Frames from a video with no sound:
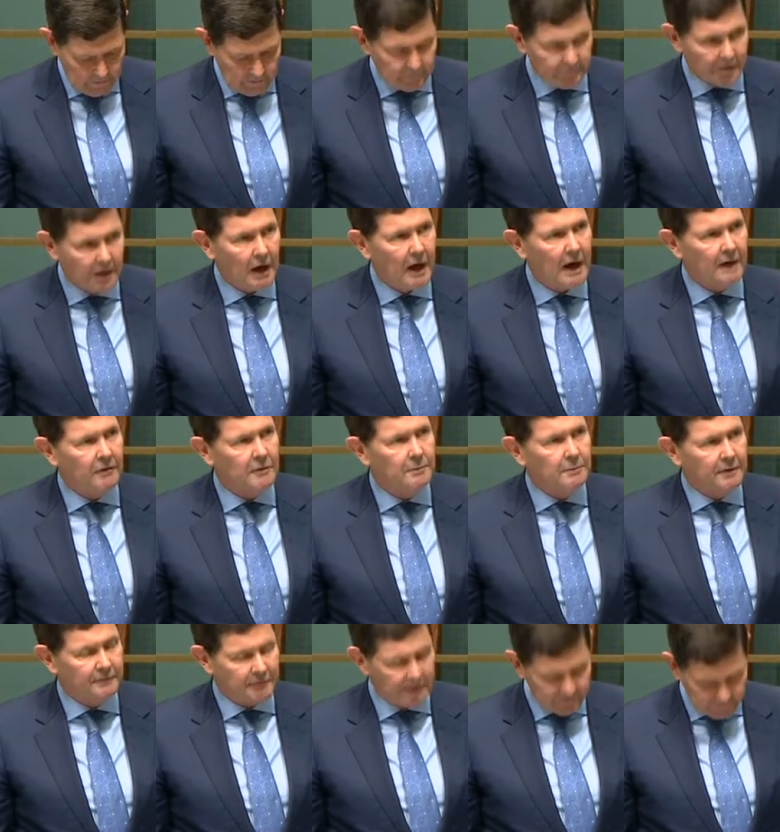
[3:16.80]
As the Harvard
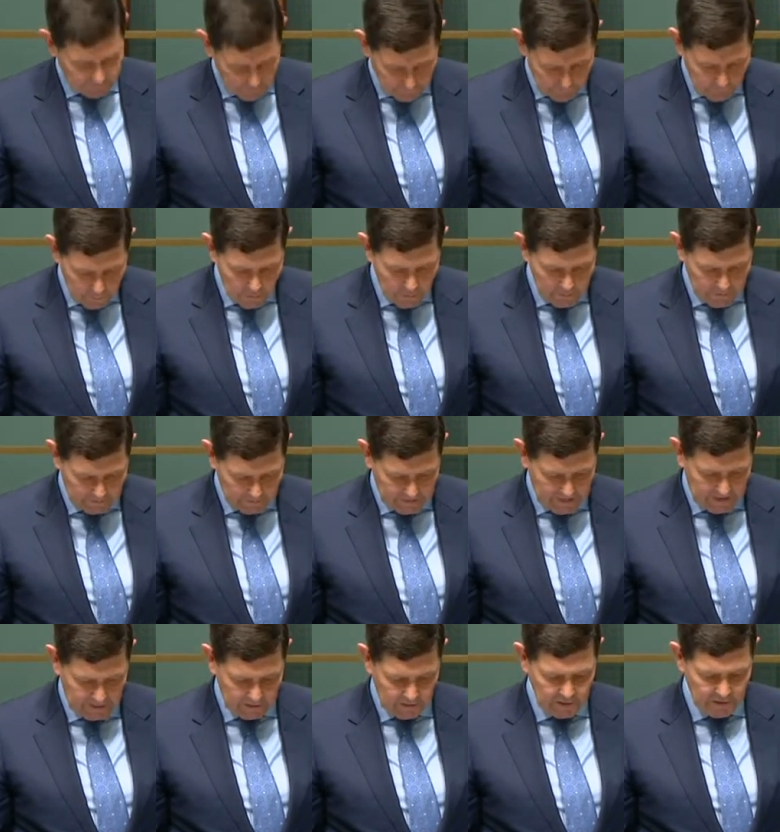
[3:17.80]
Professor of Law Mary
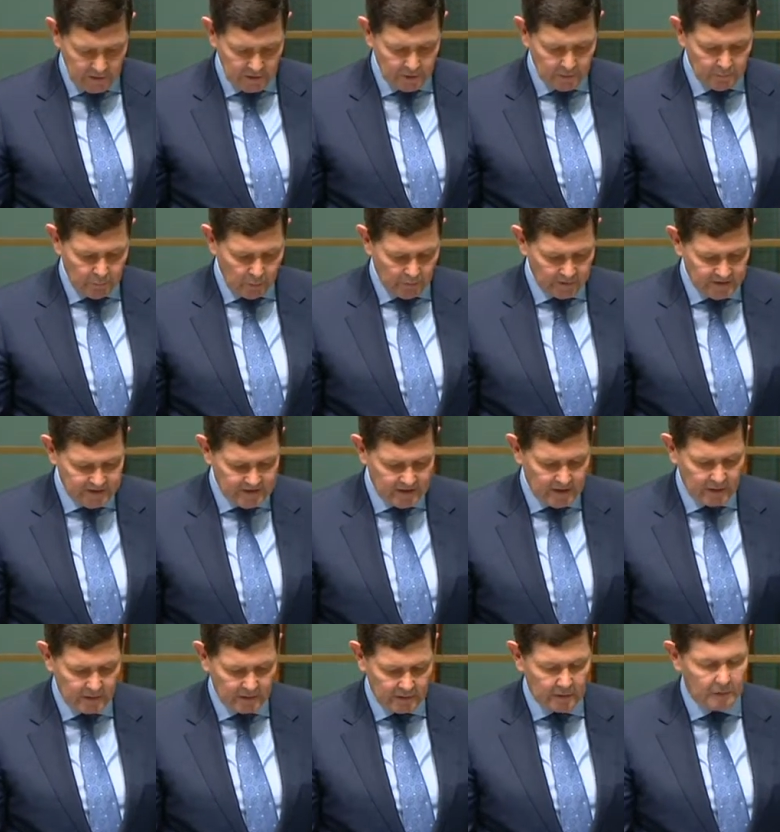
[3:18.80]
Ann Glendon points
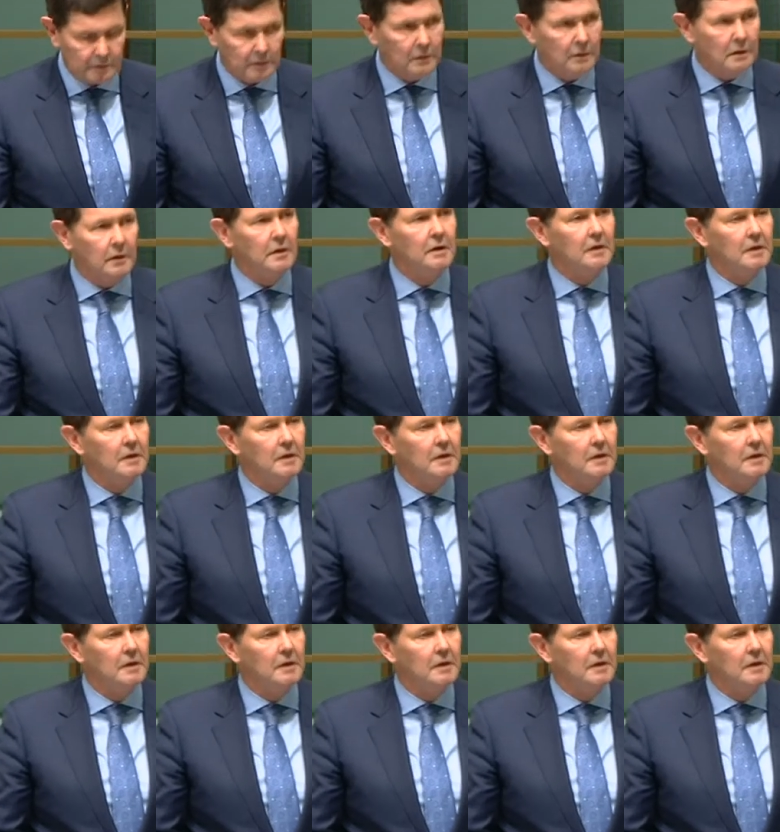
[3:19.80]
out in her